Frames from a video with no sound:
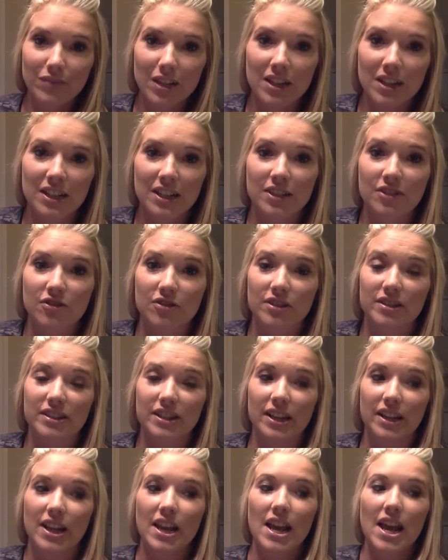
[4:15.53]
and
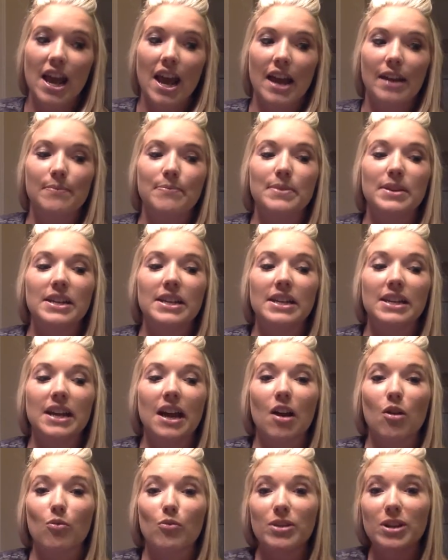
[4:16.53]
interested and be
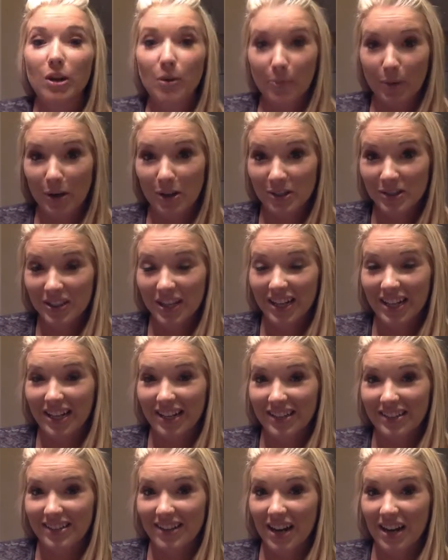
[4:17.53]
a real person
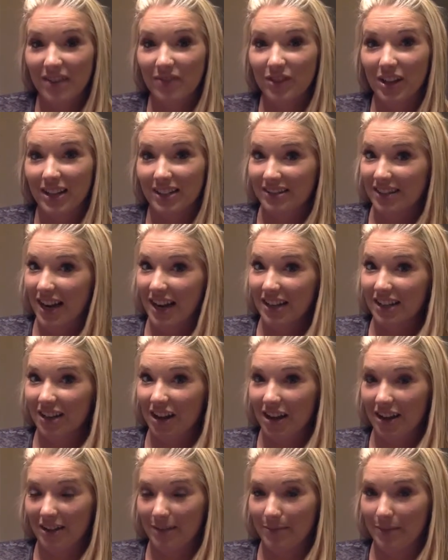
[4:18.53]
instead of like signing
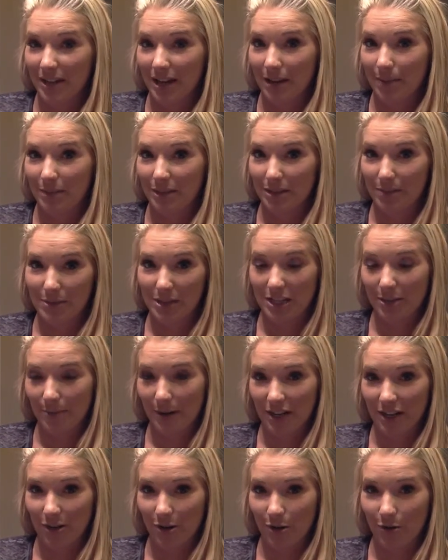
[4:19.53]
on and becoming a
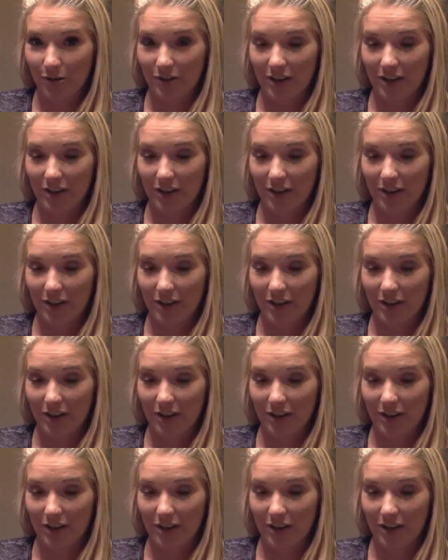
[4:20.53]
Beachbody coach